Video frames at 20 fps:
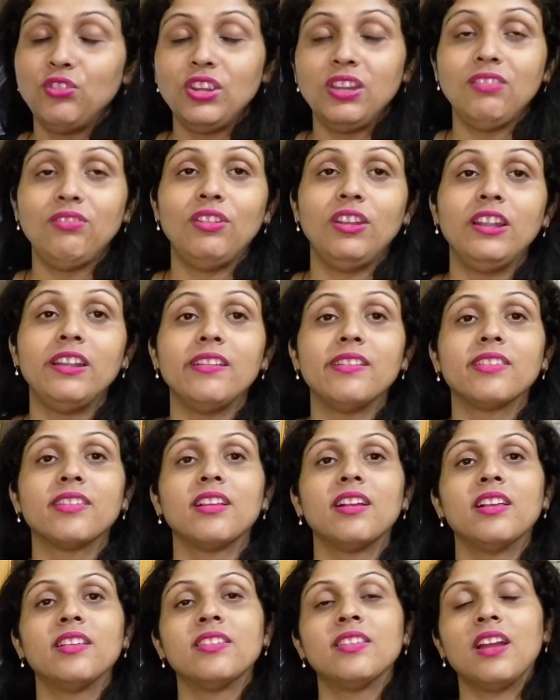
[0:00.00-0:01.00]
we will
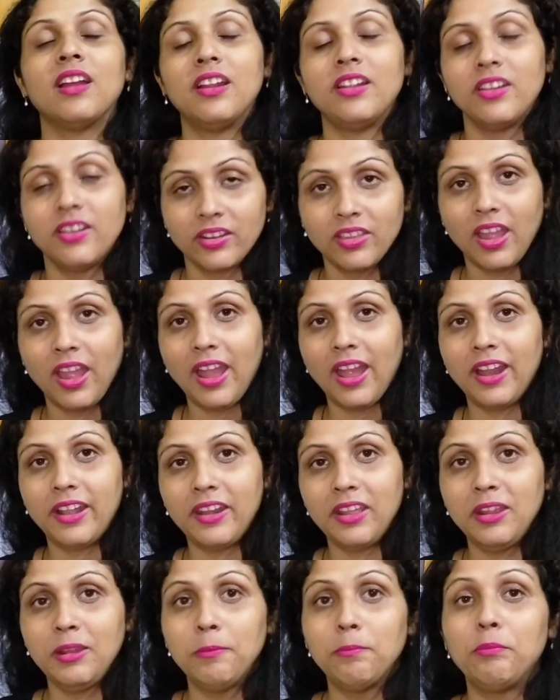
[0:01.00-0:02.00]
discuss under the
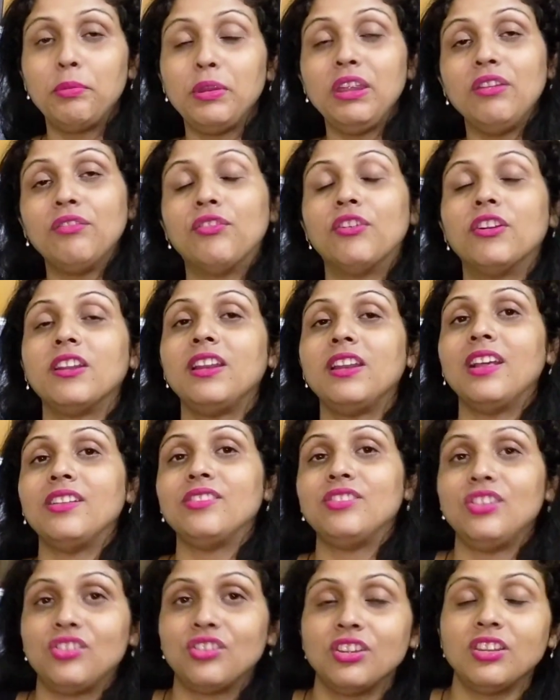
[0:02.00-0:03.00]
heading
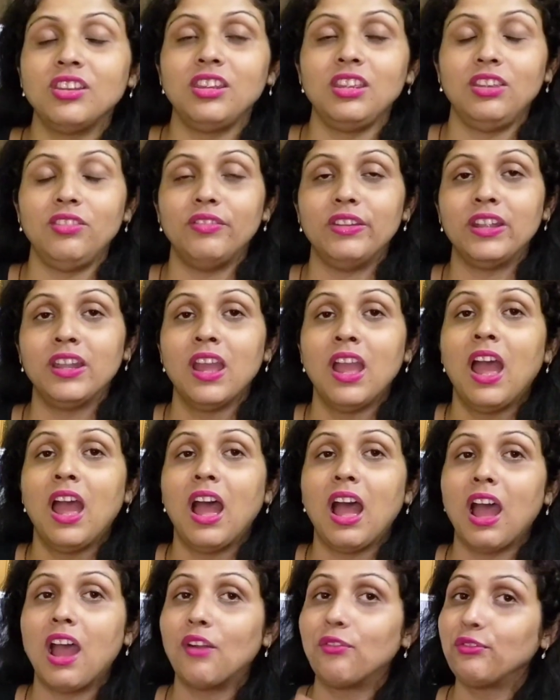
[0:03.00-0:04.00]
pre-fertilization event.
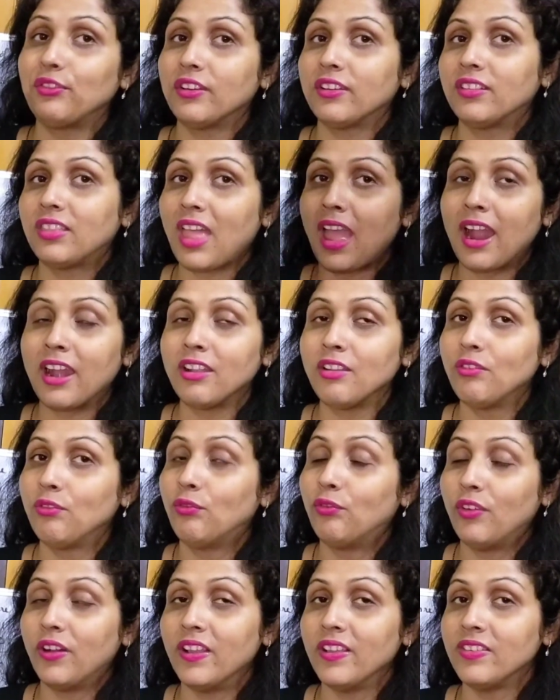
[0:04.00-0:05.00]
After that,
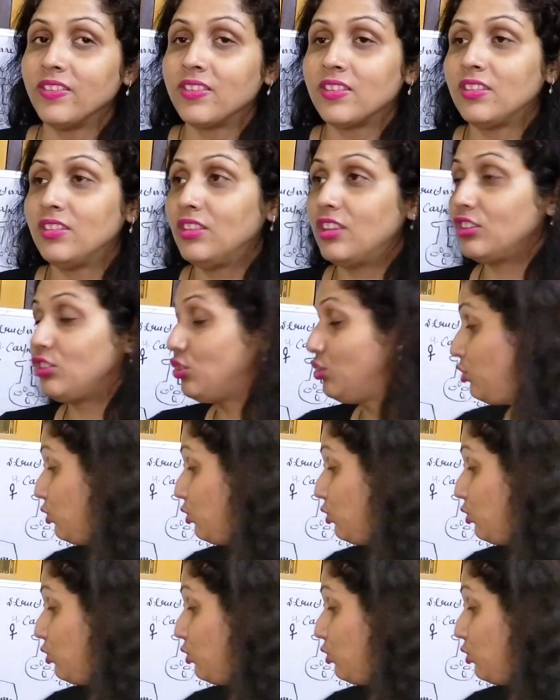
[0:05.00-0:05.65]
once the